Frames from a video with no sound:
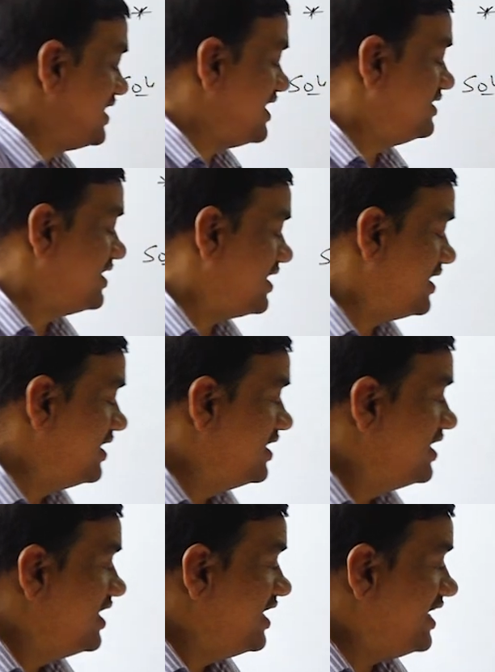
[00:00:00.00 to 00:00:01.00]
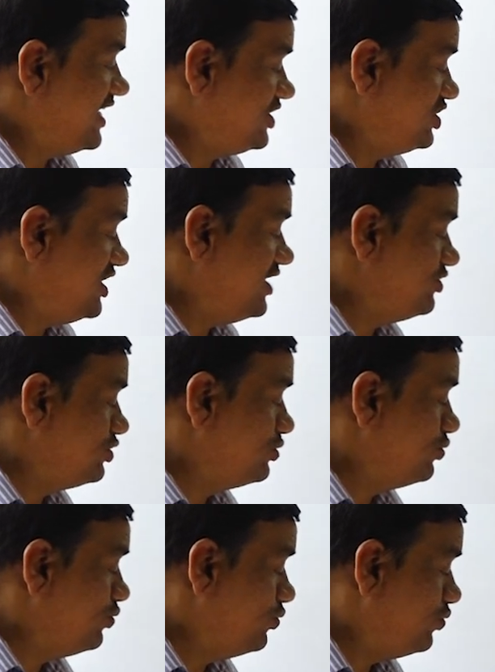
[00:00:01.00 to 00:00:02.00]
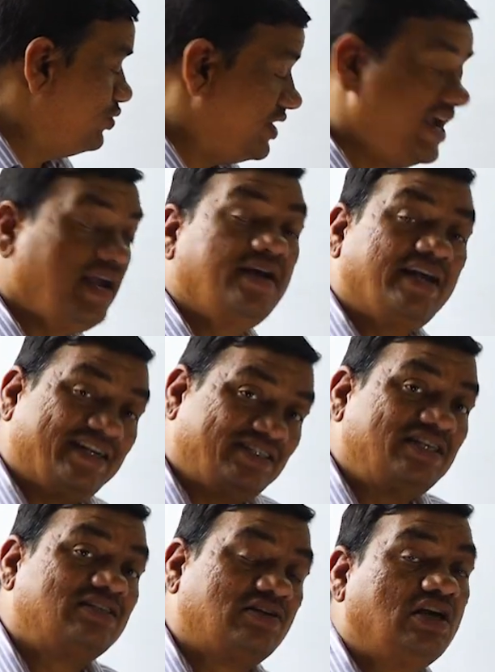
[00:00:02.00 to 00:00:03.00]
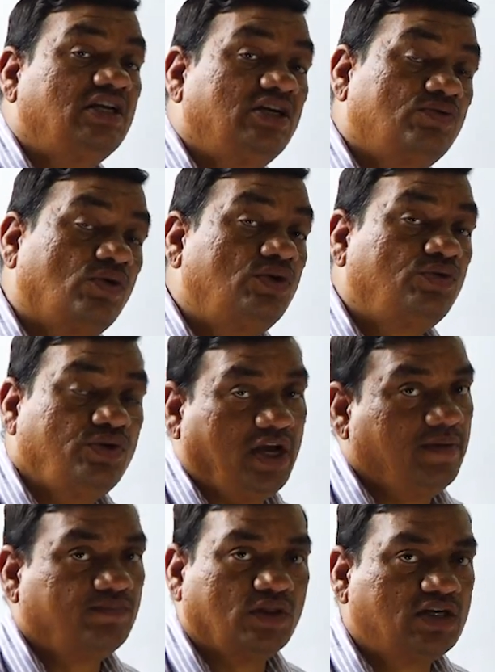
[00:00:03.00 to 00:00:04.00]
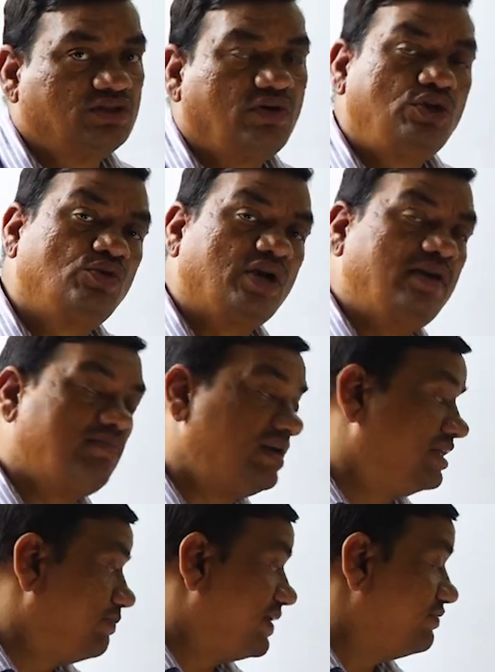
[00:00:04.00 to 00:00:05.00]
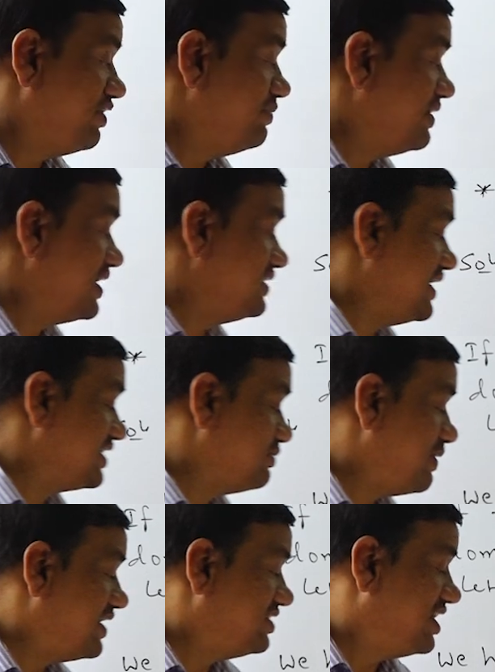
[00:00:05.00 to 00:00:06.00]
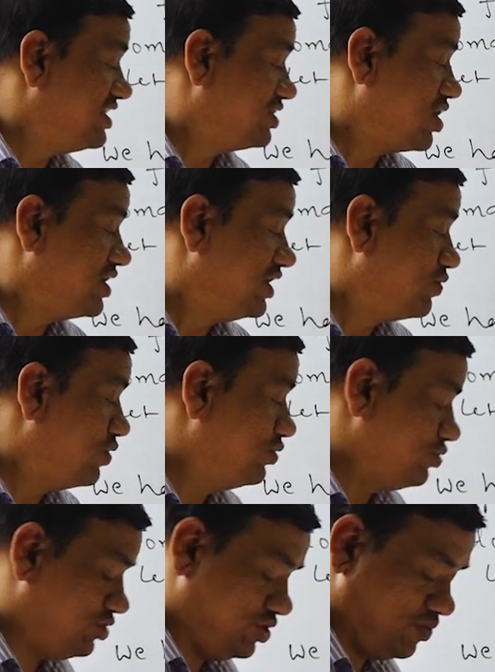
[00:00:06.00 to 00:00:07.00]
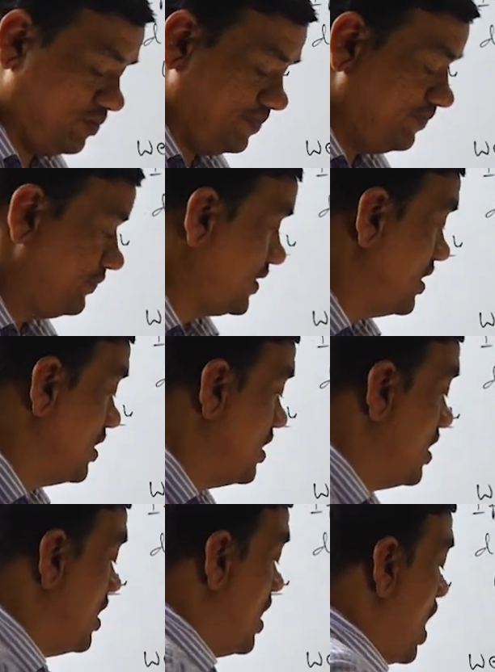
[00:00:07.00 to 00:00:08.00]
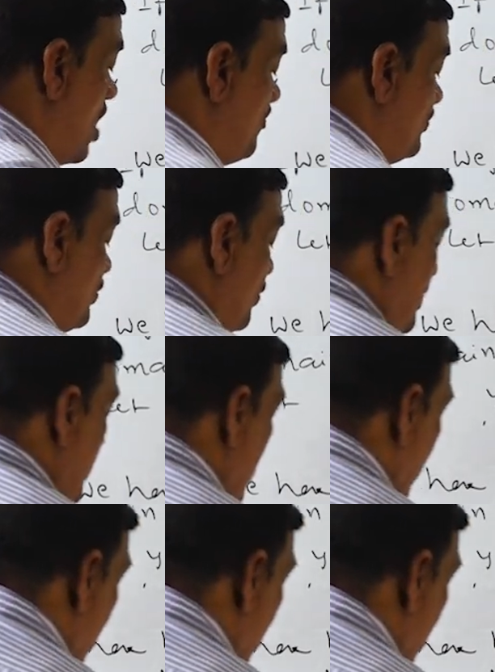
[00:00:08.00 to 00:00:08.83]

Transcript: as x tends to a, x is not equal to a, that is why you can multiply, why? Because x minus a is not equal to 0. Up to here,